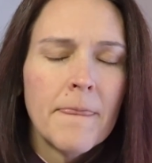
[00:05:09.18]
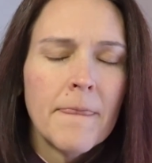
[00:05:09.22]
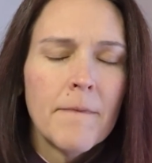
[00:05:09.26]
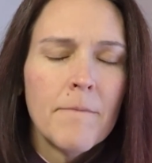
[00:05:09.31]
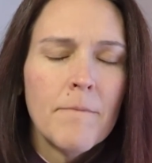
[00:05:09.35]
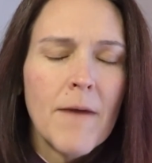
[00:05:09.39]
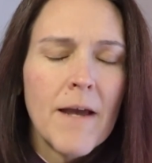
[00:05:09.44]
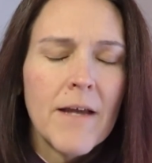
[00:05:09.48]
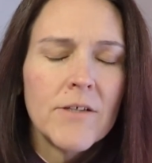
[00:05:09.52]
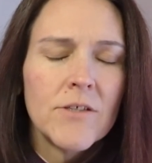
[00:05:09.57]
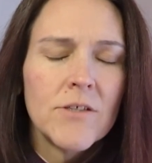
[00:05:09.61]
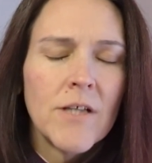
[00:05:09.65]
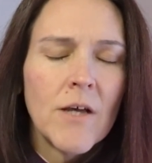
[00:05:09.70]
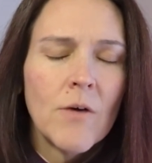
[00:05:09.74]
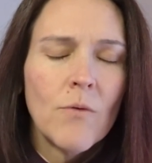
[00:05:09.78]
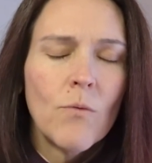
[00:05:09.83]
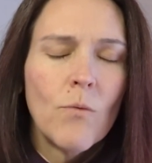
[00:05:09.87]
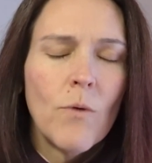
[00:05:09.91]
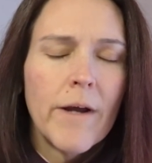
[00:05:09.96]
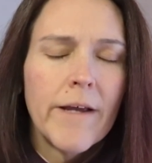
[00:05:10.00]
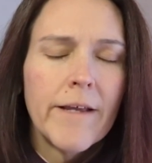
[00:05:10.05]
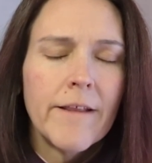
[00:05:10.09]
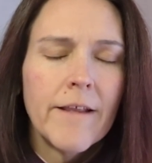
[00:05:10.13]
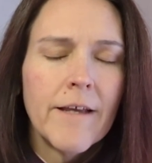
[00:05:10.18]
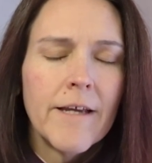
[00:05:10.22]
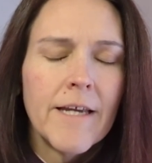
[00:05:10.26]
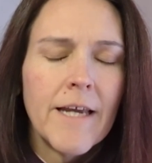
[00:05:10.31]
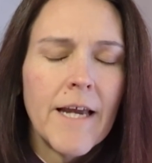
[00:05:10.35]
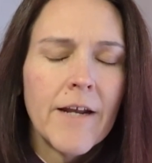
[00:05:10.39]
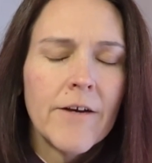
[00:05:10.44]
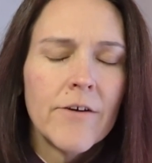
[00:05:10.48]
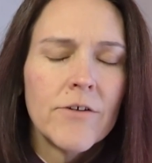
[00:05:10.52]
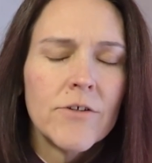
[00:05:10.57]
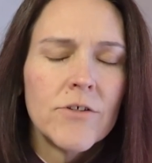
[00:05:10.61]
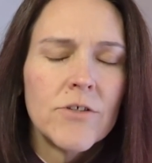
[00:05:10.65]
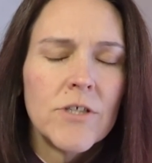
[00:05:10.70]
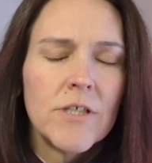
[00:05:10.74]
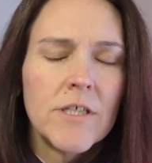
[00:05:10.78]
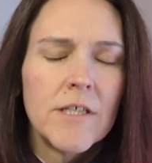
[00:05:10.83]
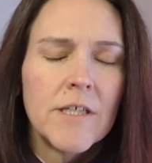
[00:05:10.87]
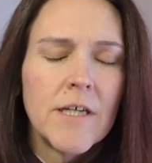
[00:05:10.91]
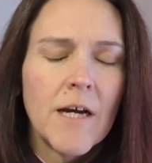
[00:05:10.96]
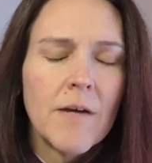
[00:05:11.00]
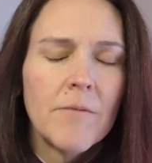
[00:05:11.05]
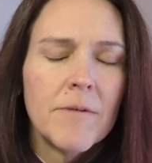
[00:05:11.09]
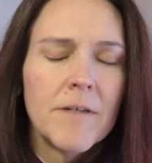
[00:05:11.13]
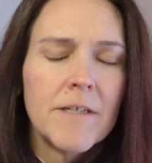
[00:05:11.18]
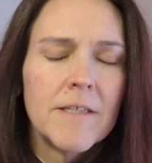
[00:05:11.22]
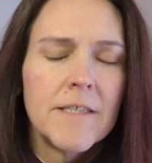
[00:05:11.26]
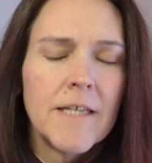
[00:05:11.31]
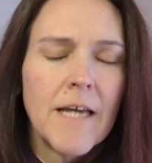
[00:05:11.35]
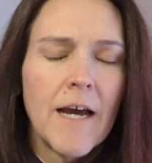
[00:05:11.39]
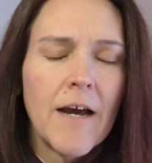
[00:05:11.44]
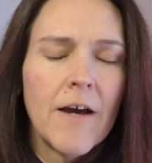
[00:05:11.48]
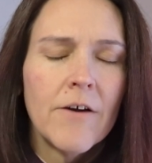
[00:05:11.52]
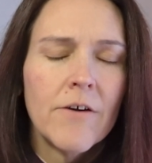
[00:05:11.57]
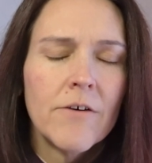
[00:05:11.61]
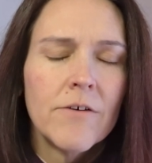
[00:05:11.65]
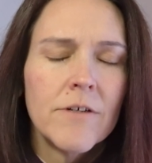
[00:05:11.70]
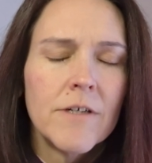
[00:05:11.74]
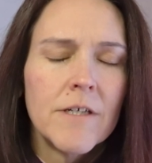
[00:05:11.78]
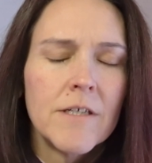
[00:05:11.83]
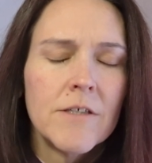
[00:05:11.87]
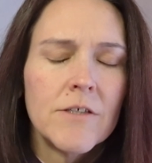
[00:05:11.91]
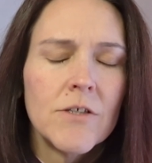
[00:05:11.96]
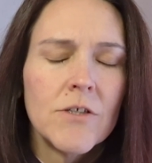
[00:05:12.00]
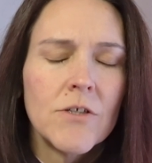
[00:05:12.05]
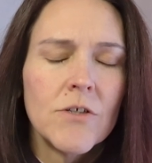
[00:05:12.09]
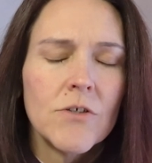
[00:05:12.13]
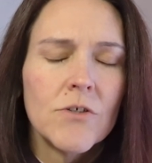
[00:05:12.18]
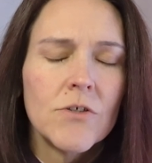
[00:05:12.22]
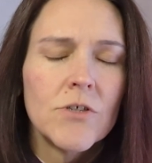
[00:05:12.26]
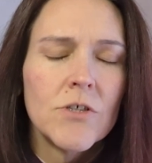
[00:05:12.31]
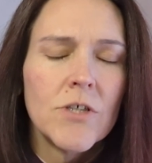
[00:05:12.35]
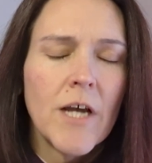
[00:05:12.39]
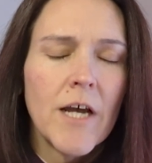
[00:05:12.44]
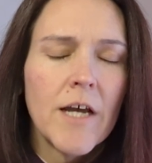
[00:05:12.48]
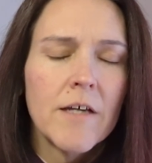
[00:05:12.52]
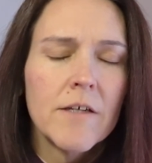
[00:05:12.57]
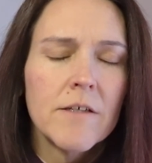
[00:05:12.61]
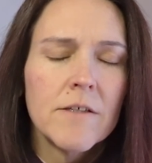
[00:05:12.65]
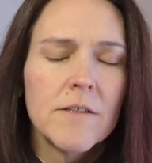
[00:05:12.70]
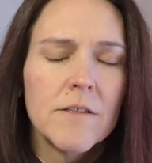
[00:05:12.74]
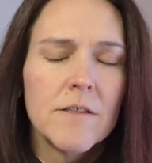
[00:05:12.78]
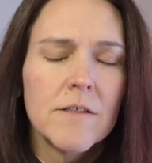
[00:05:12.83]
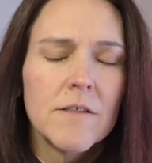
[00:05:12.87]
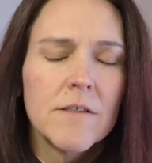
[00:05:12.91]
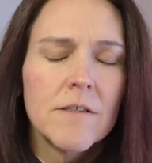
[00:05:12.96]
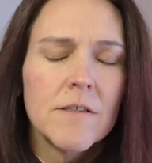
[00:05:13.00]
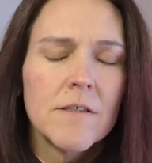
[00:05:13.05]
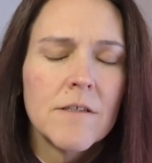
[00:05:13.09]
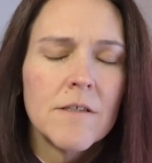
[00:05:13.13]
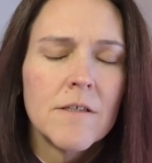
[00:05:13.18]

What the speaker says: Imagine that white light energy coming down into your chest,